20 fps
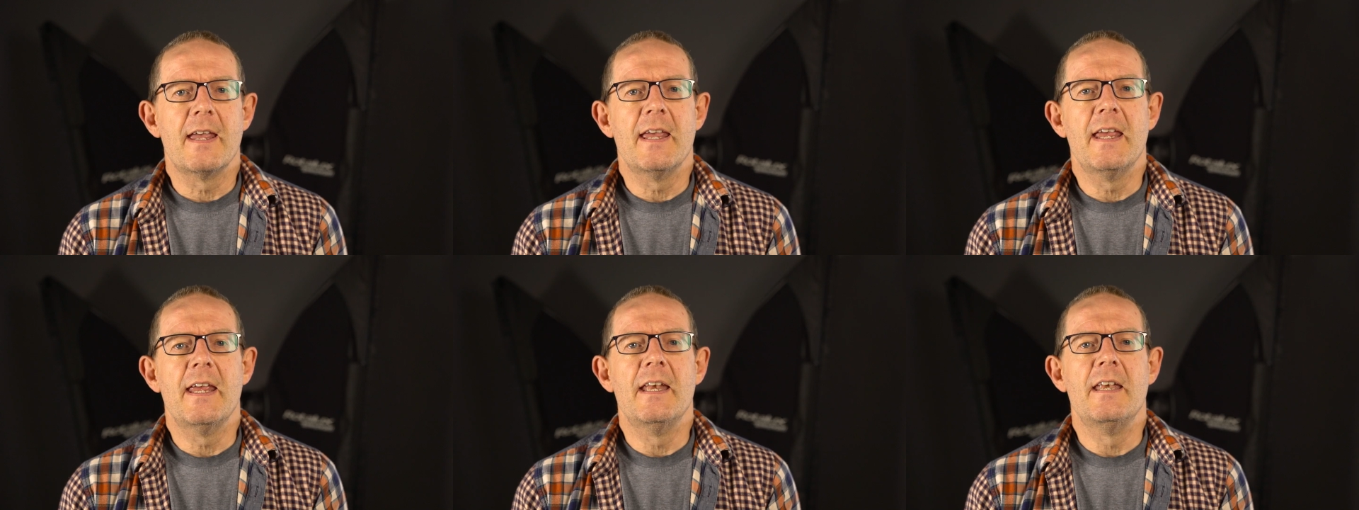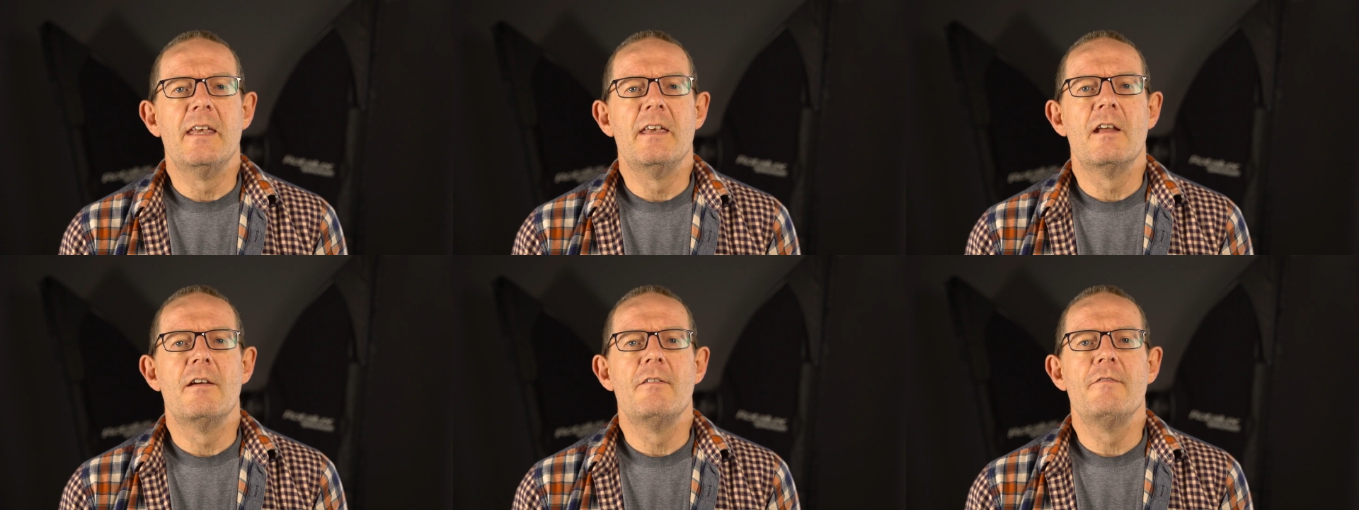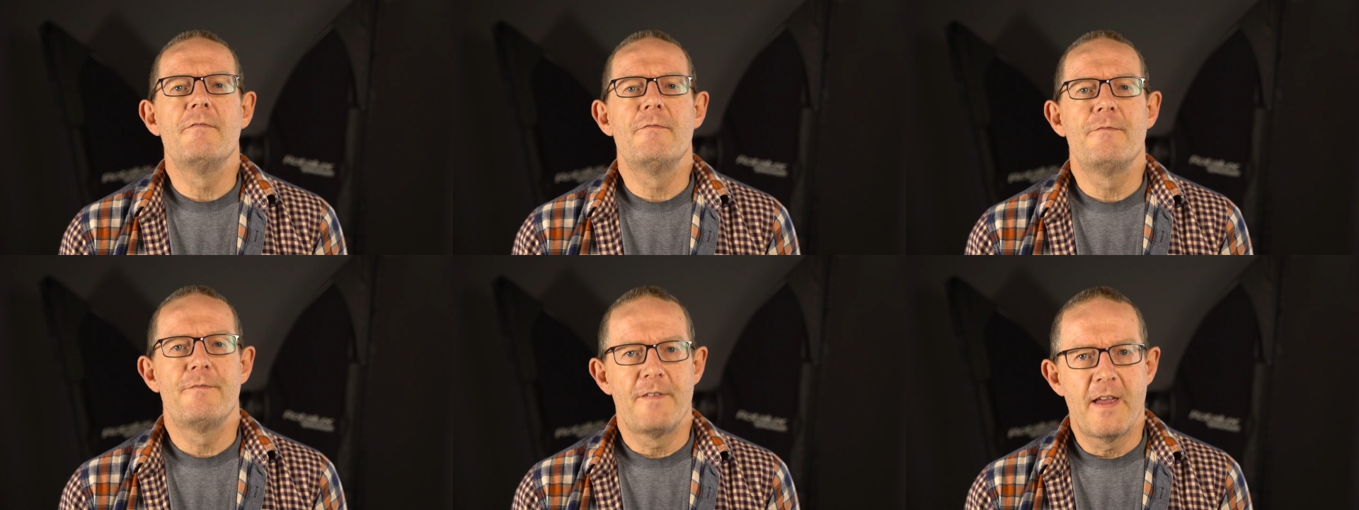In
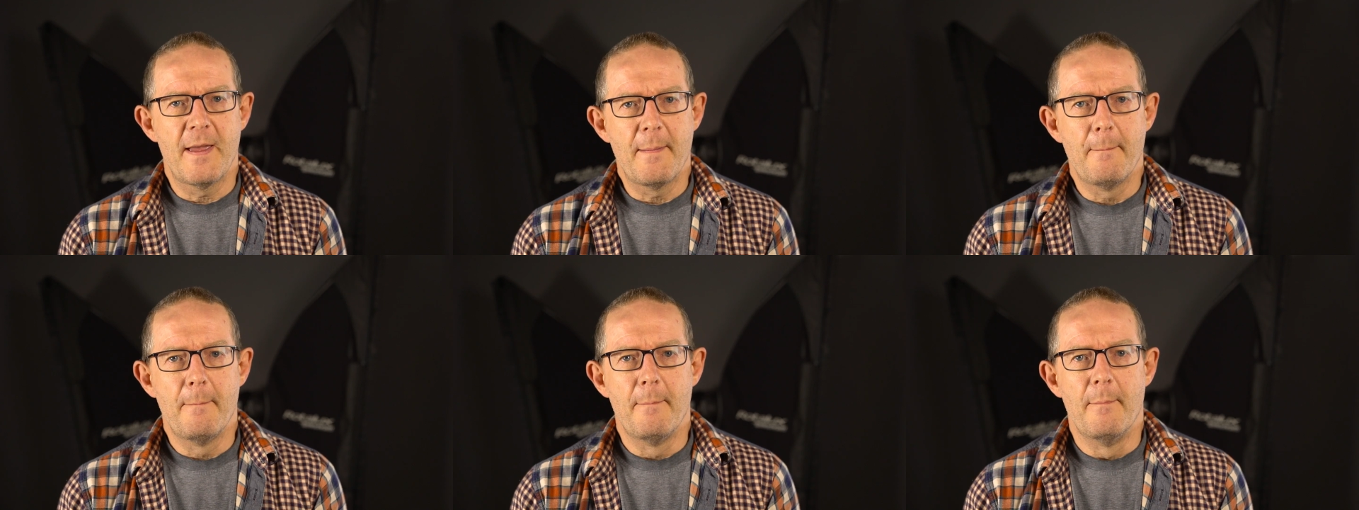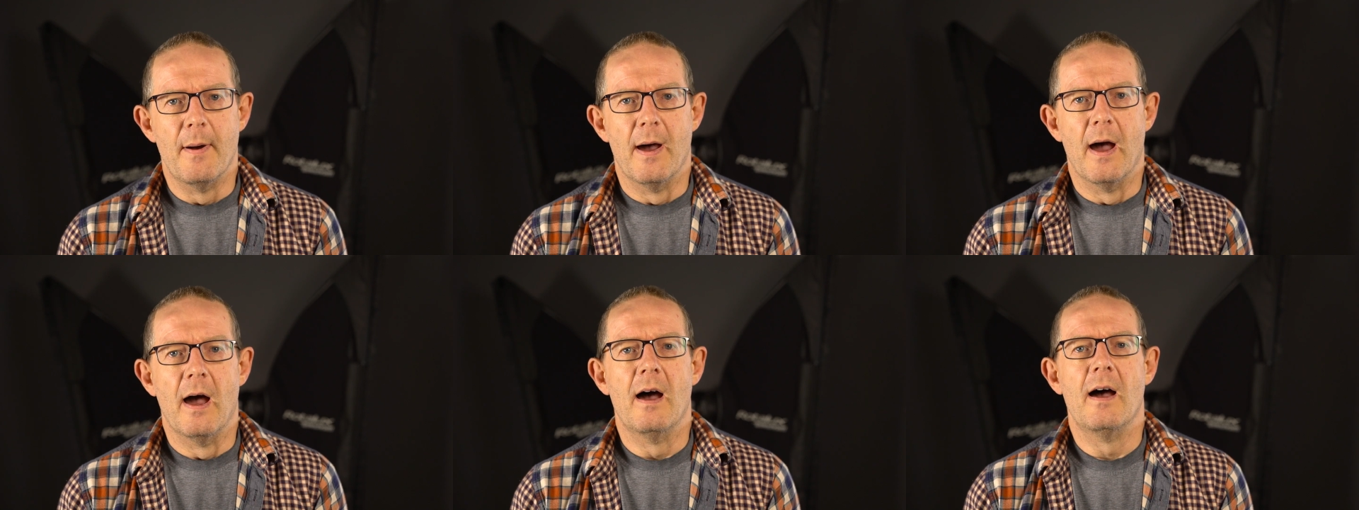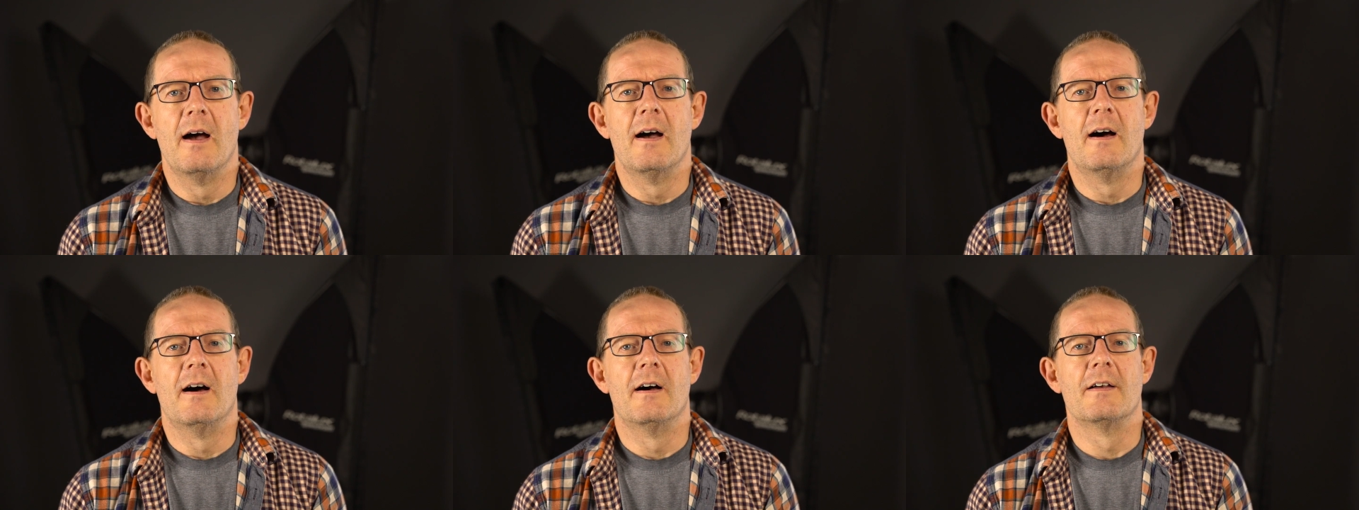
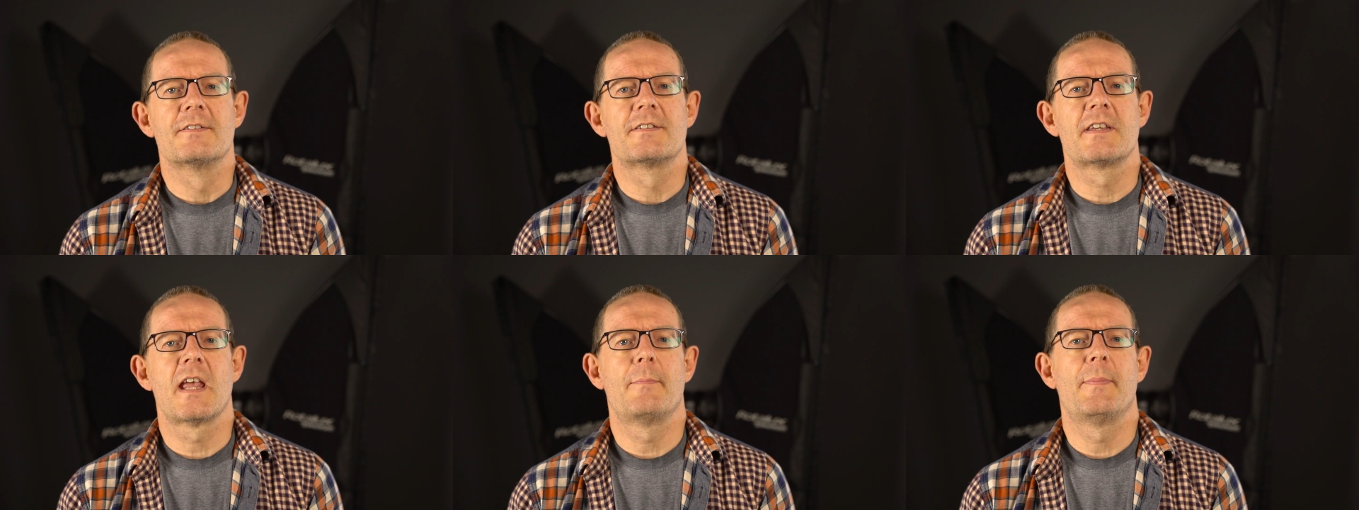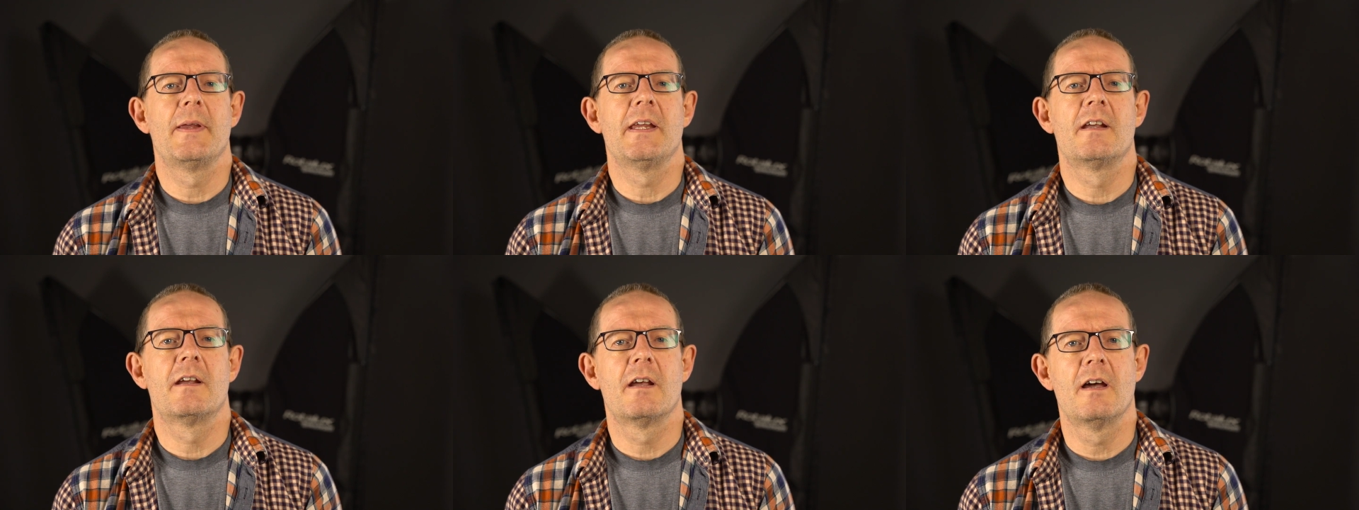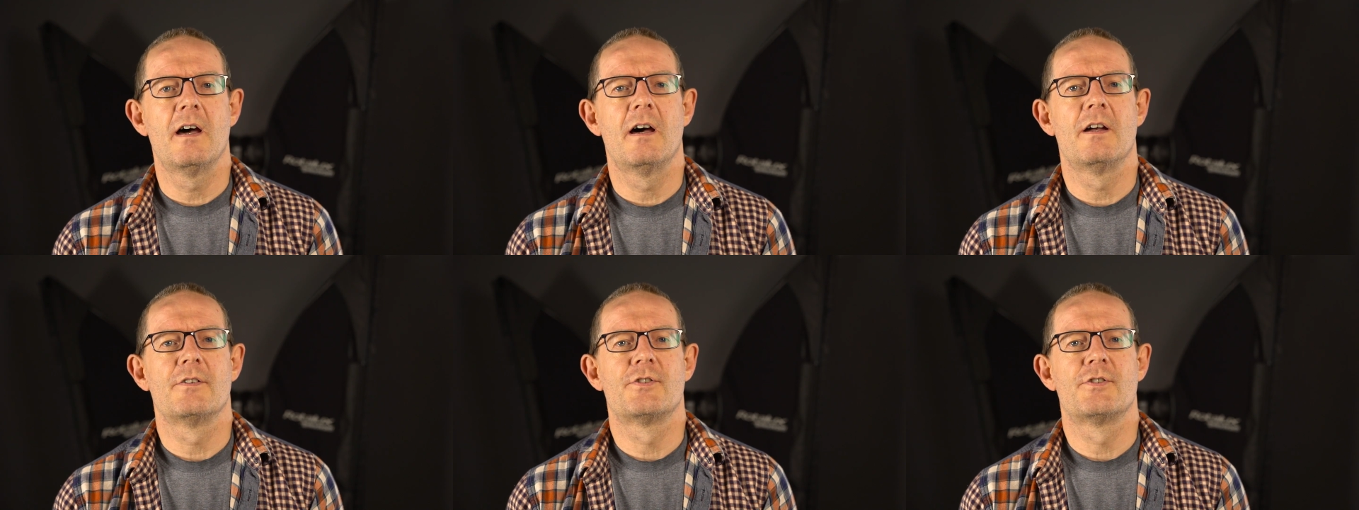November, our Zappi car